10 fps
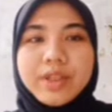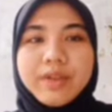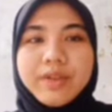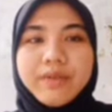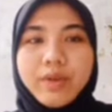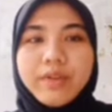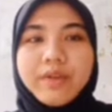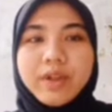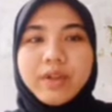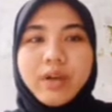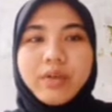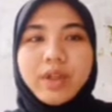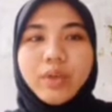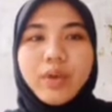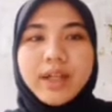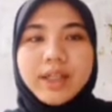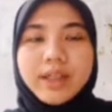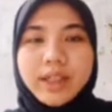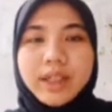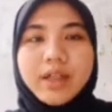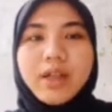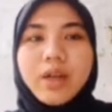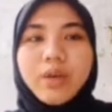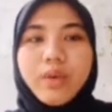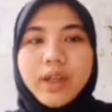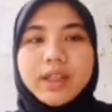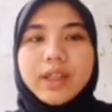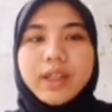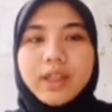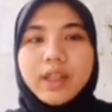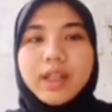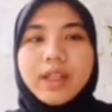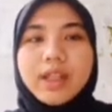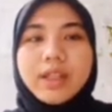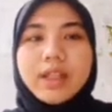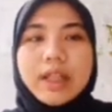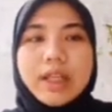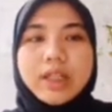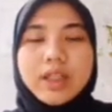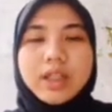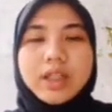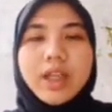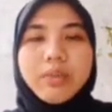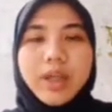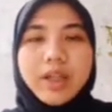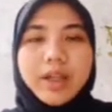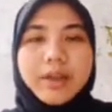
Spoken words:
revolve around the quality, quantity, relation, and manner.